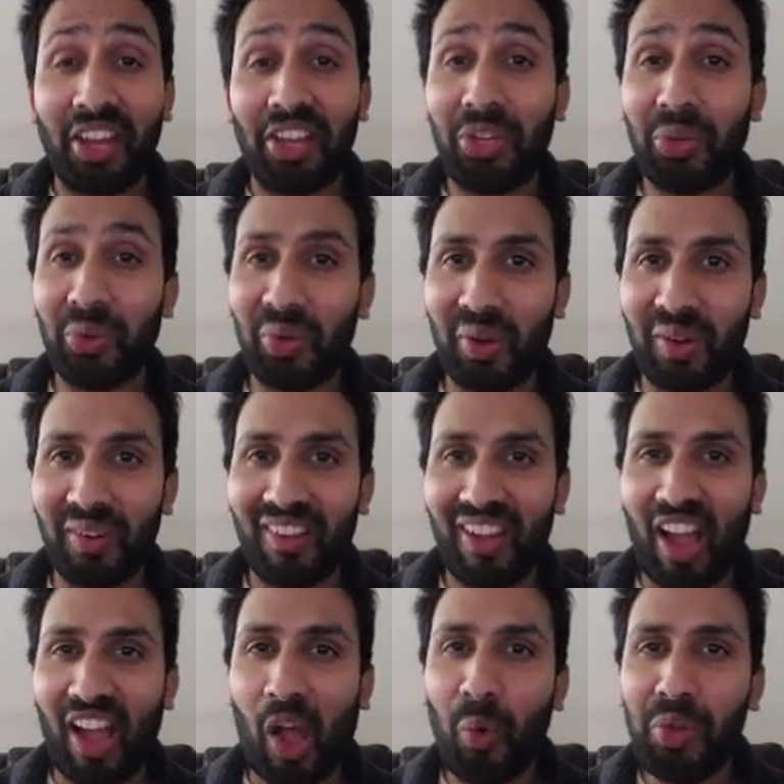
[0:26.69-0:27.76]
You know
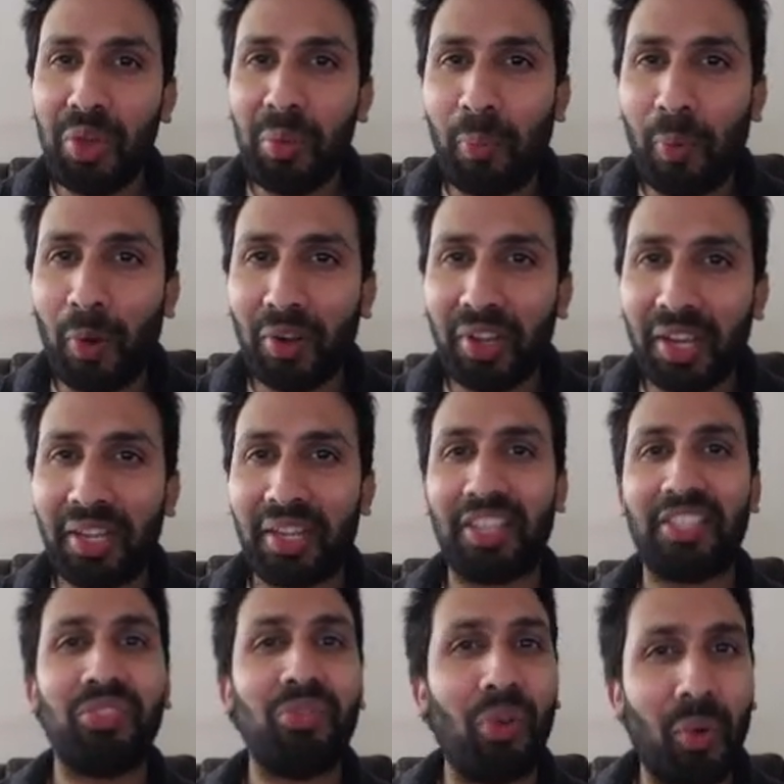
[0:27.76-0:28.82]
how important
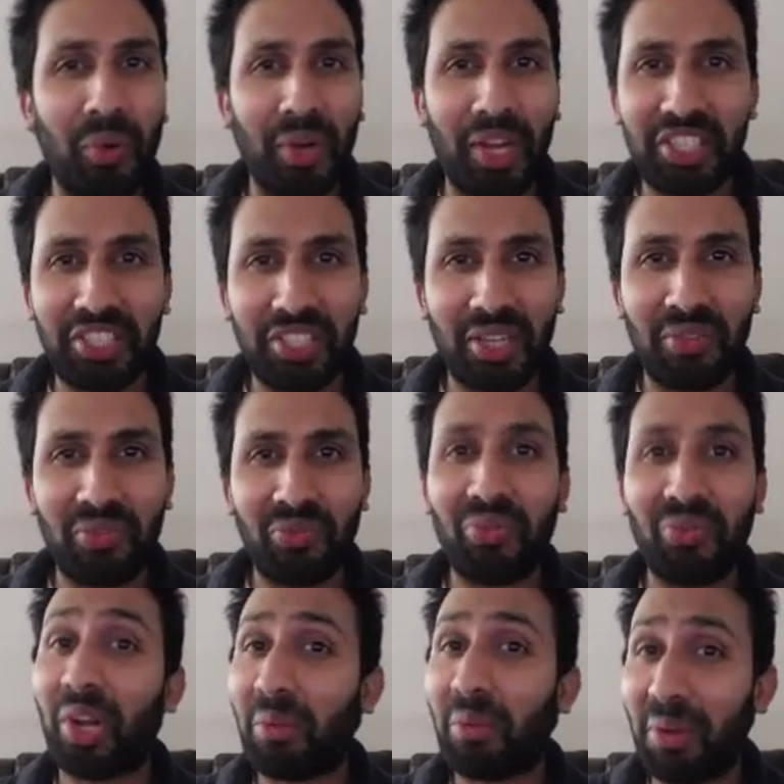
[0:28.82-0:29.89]
is foundation
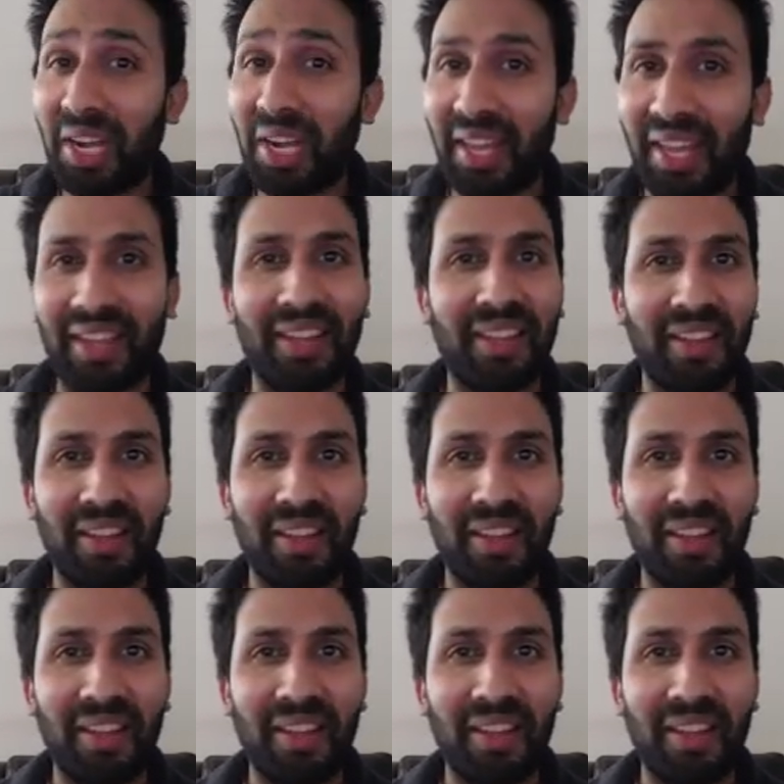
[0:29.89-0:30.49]
for a building.